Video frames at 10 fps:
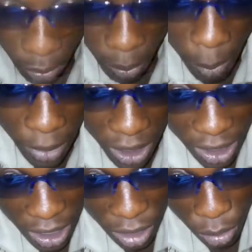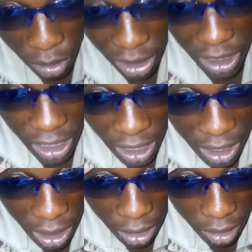them many testimonies as i
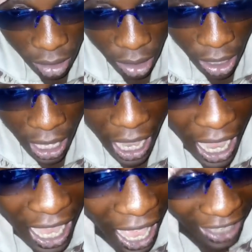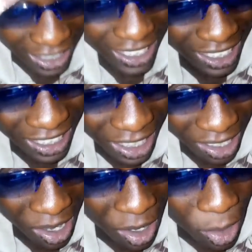said i say
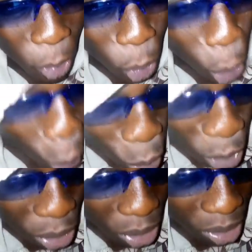again note